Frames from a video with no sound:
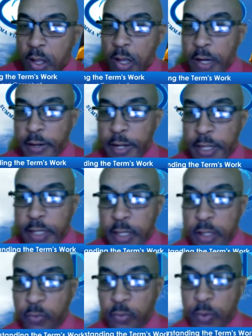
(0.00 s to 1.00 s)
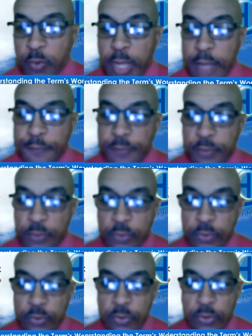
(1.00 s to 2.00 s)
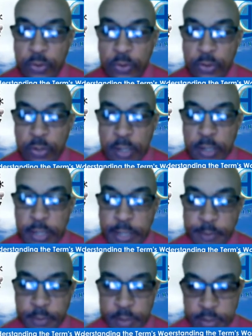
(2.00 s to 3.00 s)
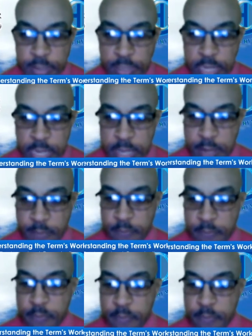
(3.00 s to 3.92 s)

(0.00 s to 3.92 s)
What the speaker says: All right. We will have to limit the time.